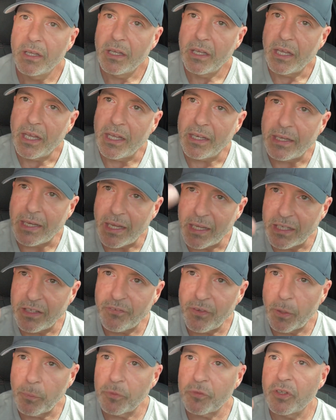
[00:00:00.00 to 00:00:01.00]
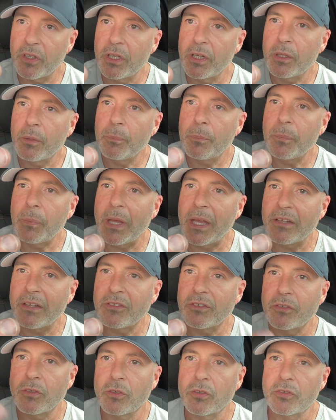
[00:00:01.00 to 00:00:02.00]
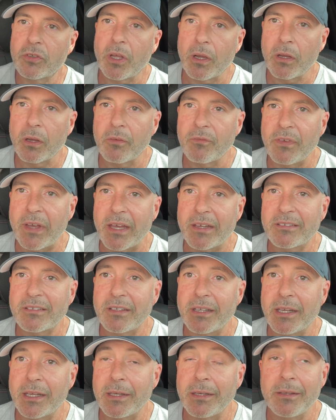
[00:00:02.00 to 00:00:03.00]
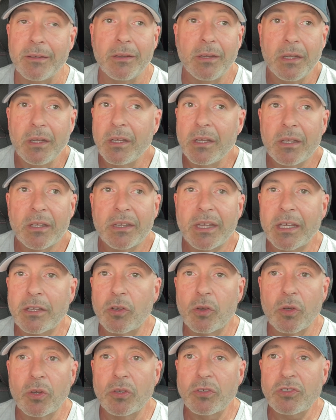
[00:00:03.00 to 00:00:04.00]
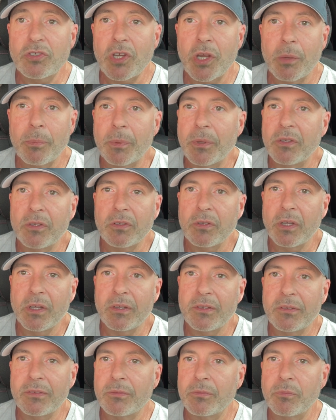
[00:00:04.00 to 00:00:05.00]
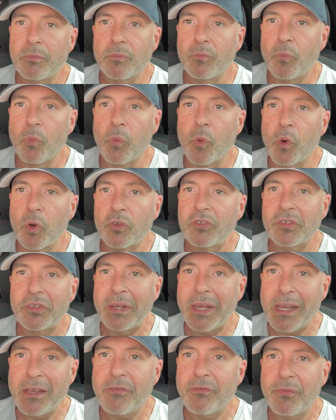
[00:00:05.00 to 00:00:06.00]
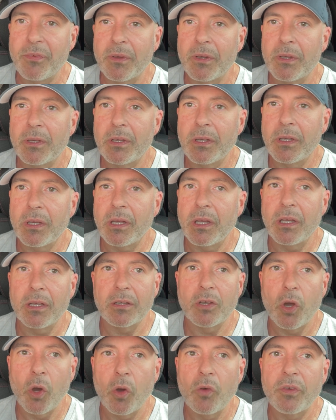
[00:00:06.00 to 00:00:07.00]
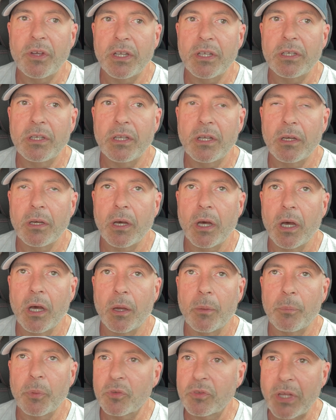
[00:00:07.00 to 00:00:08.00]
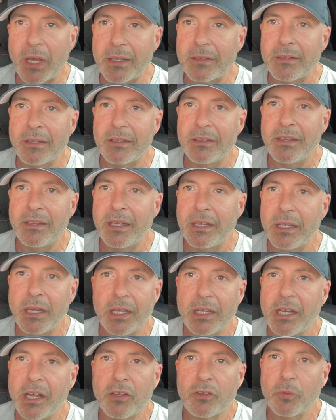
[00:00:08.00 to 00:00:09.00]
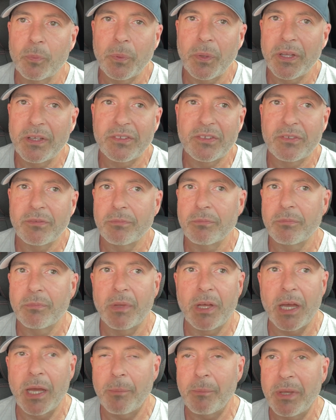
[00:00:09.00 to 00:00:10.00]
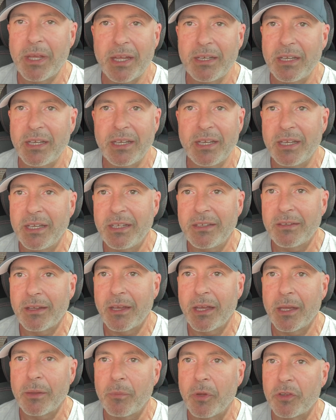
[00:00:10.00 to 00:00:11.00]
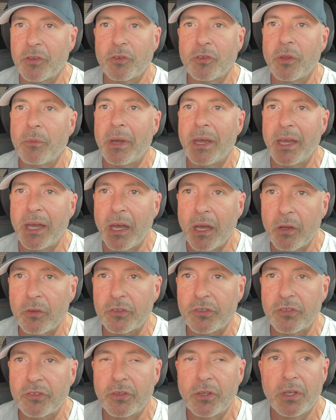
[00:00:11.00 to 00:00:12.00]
and 95% of the passengers are vaccinated. That cruise ship is more safe and COVID protected than any other place I'm at any time other than my house.